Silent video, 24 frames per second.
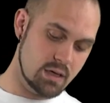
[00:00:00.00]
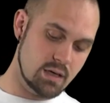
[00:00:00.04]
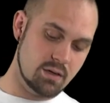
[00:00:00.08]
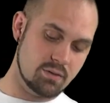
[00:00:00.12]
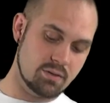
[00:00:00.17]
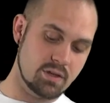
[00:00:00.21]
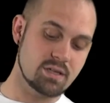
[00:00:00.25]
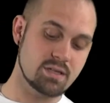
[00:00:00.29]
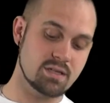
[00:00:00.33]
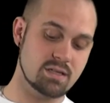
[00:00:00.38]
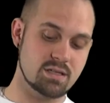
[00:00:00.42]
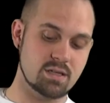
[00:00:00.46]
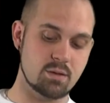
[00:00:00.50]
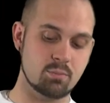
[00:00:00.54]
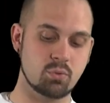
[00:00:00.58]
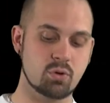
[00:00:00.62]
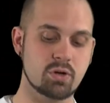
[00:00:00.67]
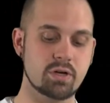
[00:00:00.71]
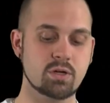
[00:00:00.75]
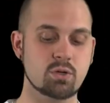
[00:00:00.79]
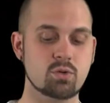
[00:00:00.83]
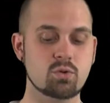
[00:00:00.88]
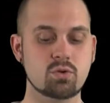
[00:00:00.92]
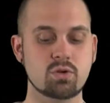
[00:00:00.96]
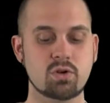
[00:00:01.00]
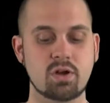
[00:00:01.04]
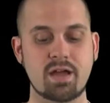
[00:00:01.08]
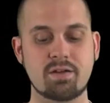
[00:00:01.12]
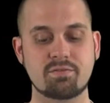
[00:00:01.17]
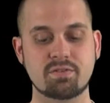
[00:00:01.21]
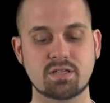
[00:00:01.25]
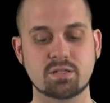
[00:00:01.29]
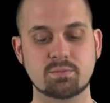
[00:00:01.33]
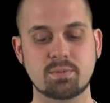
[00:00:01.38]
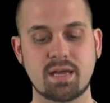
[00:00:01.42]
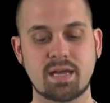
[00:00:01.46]
This is a pretty cool
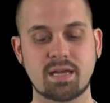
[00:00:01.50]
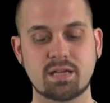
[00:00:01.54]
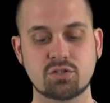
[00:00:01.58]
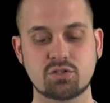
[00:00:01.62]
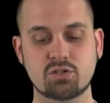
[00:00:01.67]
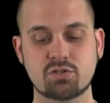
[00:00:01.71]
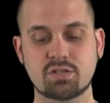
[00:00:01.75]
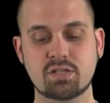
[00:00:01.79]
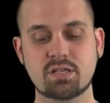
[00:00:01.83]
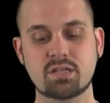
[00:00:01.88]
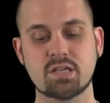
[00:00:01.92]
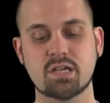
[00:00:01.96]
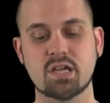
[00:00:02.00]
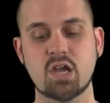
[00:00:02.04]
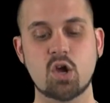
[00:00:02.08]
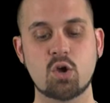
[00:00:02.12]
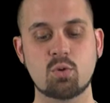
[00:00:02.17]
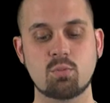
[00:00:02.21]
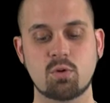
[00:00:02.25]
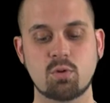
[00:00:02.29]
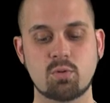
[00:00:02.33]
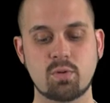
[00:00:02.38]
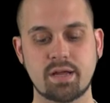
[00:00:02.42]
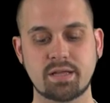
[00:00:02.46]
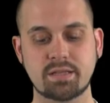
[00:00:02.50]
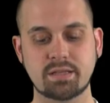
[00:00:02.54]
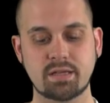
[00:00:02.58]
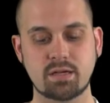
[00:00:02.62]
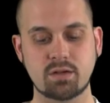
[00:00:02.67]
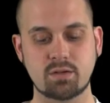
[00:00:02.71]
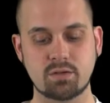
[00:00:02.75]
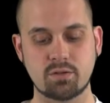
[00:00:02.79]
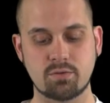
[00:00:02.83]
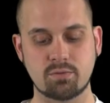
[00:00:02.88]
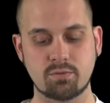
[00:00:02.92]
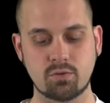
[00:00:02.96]
graphics package. You see the Cobra right there
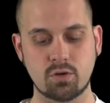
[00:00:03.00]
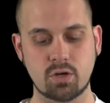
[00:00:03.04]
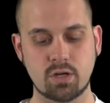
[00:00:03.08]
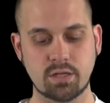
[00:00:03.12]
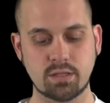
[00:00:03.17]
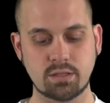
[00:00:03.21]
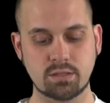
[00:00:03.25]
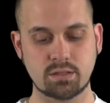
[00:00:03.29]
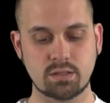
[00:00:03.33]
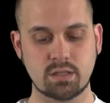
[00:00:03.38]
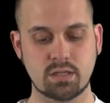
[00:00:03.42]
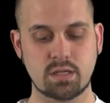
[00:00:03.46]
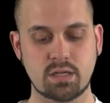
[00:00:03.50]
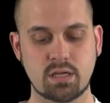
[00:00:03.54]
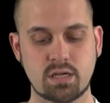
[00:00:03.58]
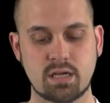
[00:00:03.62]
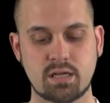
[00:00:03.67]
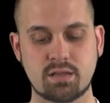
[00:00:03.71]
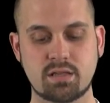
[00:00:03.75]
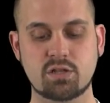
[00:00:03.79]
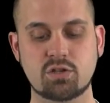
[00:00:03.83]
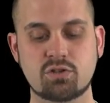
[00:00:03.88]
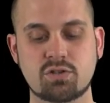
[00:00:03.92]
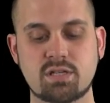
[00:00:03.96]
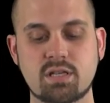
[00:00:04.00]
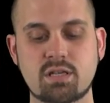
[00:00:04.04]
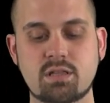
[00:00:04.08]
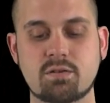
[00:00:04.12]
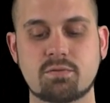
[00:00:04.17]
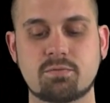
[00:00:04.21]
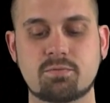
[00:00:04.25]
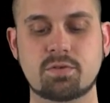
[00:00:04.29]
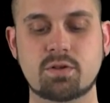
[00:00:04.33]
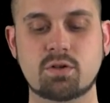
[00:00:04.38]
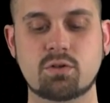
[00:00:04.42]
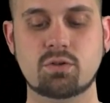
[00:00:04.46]
on the front. Then you see the
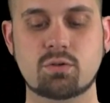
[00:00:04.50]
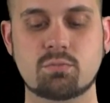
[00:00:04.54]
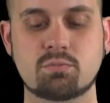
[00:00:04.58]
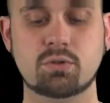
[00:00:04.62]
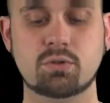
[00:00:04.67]
field of